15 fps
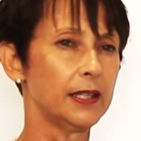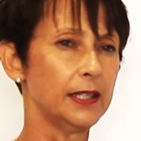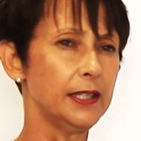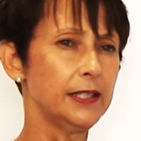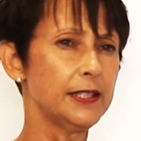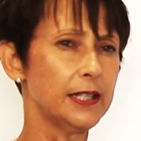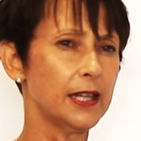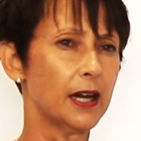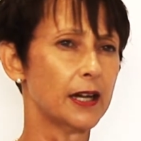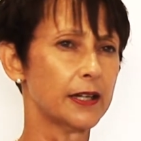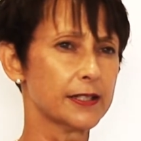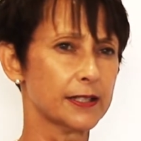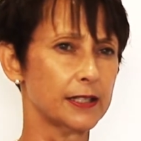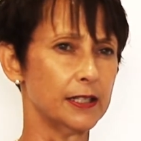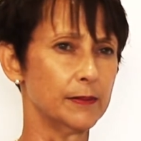EDR
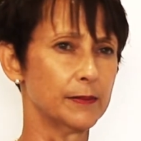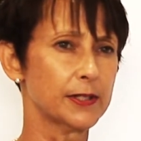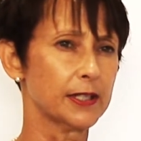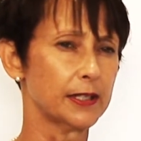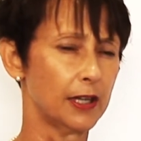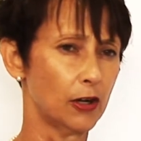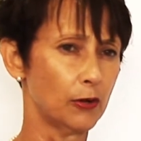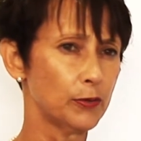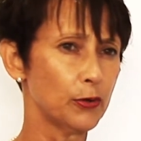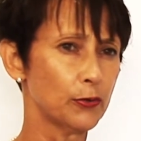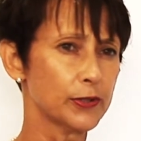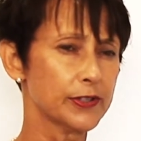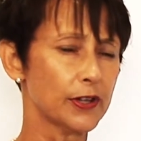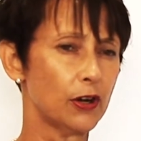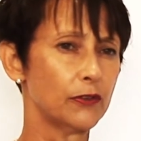schemes can help you
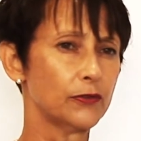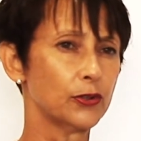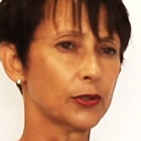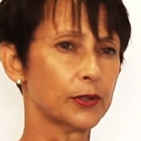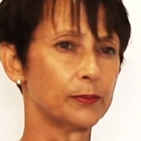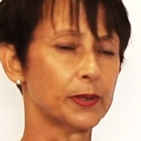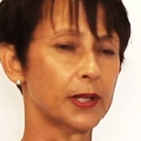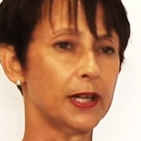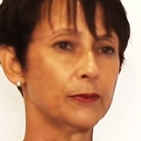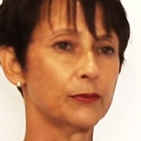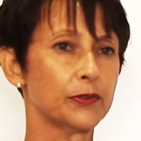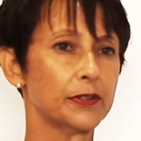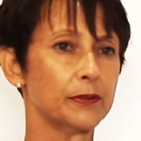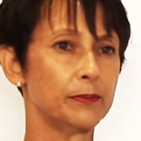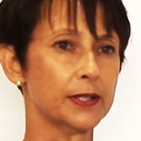resolve your complaint
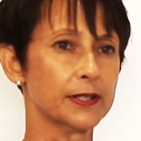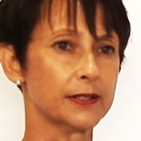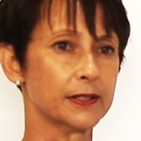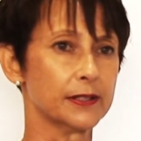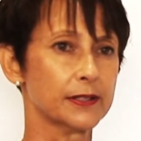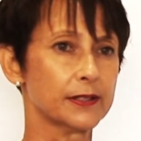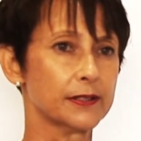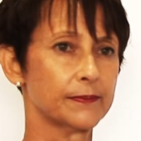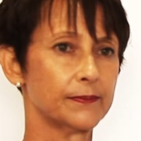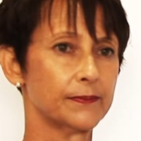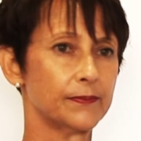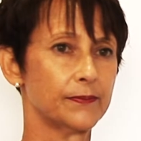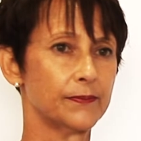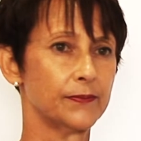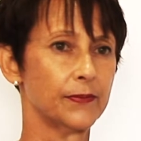with the business,
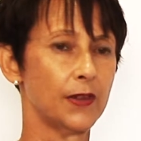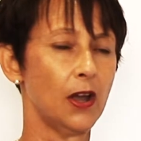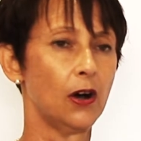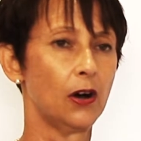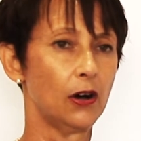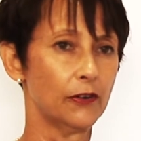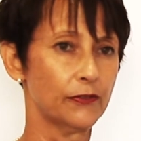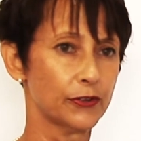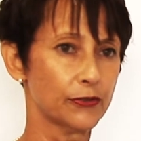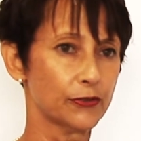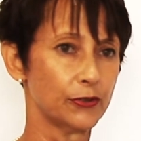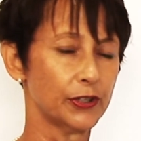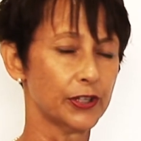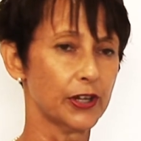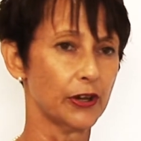often
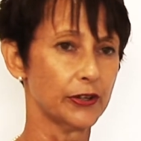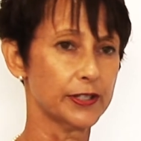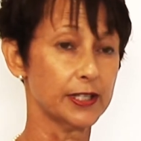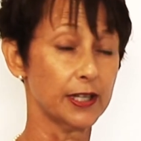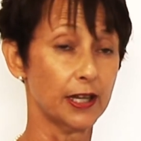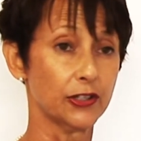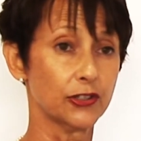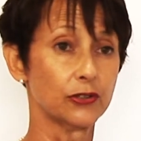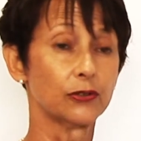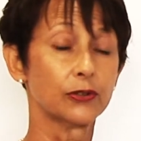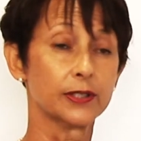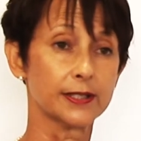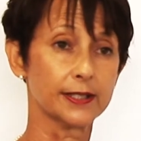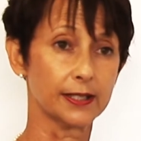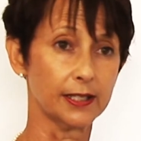through negotiation or
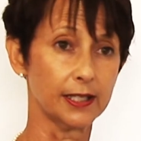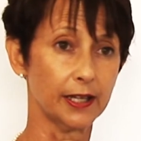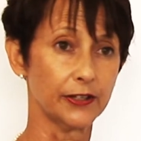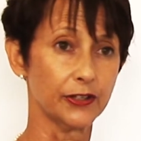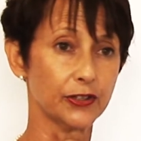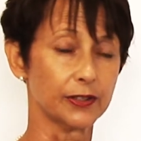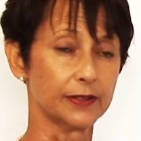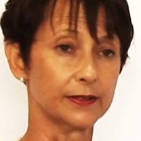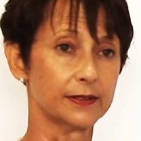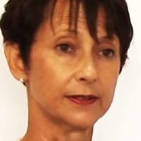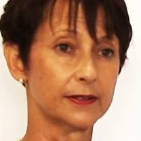conciliation.